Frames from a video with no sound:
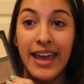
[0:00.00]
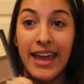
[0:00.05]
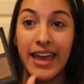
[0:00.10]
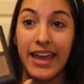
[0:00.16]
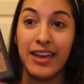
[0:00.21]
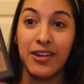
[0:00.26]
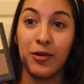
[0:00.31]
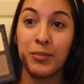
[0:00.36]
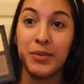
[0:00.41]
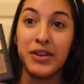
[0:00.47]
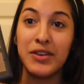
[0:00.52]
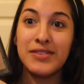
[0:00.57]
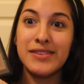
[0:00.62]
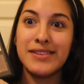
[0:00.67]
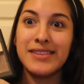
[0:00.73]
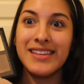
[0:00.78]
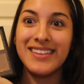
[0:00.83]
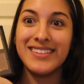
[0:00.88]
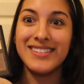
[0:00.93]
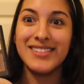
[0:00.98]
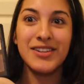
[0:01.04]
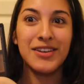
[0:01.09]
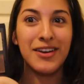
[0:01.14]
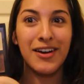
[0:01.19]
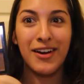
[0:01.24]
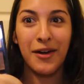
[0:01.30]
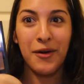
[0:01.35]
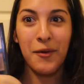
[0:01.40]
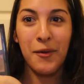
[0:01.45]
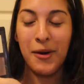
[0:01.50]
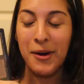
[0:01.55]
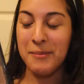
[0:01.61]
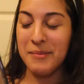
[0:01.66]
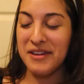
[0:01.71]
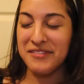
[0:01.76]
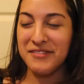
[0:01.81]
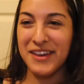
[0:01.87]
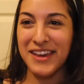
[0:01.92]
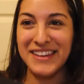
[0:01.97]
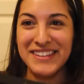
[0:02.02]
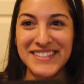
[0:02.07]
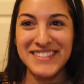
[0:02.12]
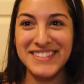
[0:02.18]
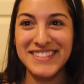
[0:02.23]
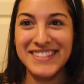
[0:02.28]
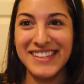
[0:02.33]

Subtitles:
and I'll be using this to contour my face.